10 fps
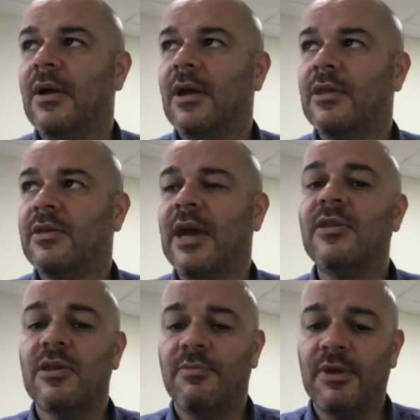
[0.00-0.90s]

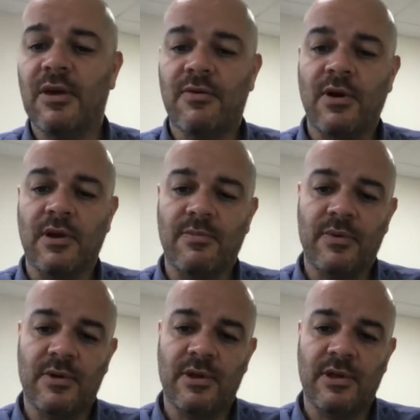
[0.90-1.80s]
tends to be a
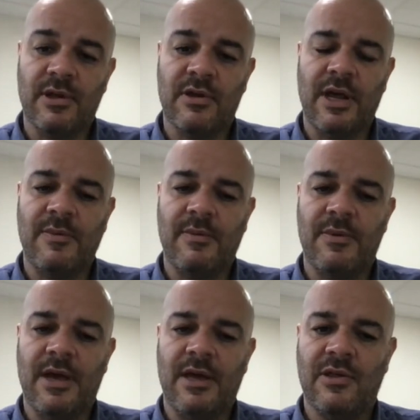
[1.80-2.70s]
chronic condition, ABPA,